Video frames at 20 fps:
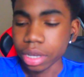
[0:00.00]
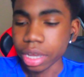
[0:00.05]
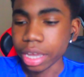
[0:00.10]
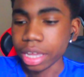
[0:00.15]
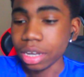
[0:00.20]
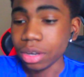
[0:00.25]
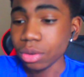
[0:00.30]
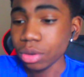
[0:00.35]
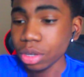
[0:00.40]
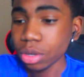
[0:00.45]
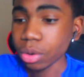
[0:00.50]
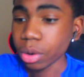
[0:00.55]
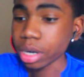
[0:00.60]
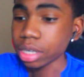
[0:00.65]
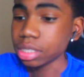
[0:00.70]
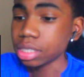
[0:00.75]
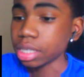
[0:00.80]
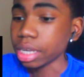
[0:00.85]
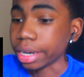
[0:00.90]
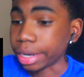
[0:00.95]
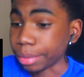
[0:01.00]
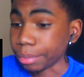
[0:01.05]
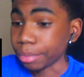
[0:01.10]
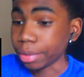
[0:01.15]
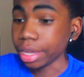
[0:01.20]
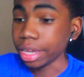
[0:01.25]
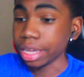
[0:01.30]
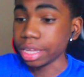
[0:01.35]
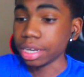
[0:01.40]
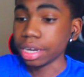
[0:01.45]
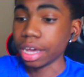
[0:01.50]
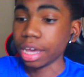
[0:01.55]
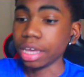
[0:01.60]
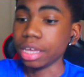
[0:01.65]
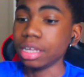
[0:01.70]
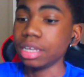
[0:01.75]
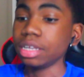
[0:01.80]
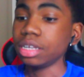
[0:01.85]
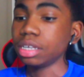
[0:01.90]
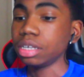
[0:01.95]
Okay, New York City,
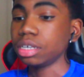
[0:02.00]
midnight.